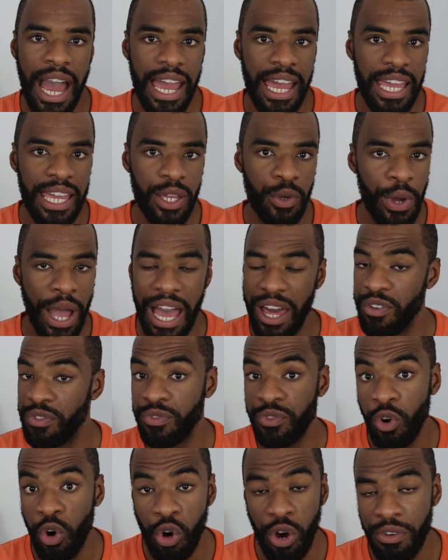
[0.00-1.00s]
I had
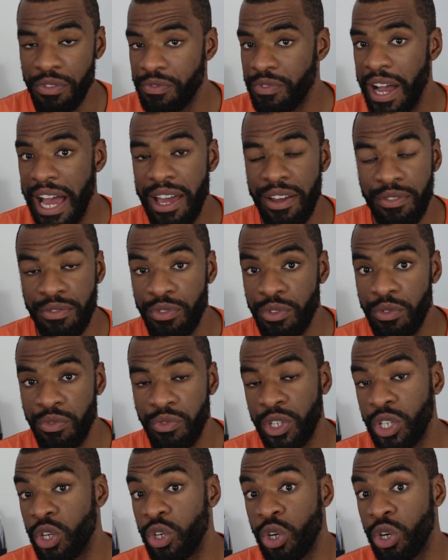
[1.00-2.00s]
four or five
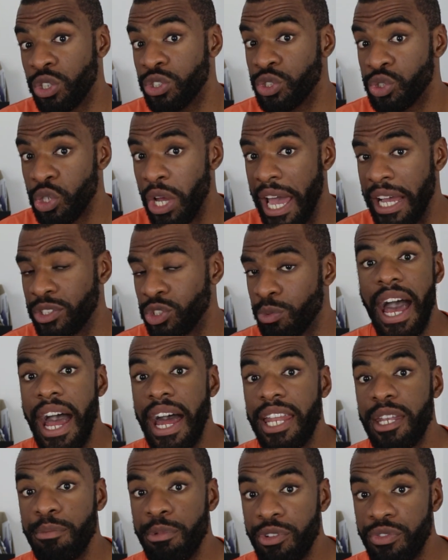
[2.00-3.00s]
figure contracts
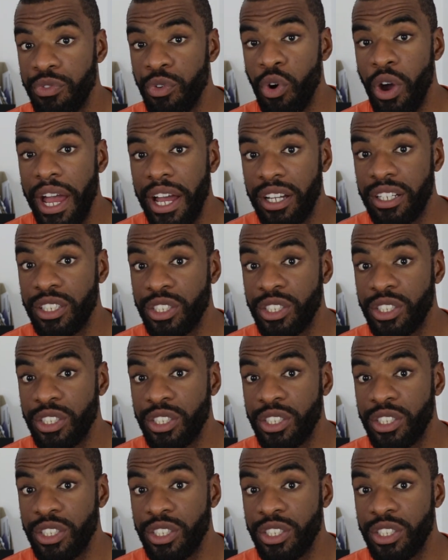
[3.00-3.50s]
and before I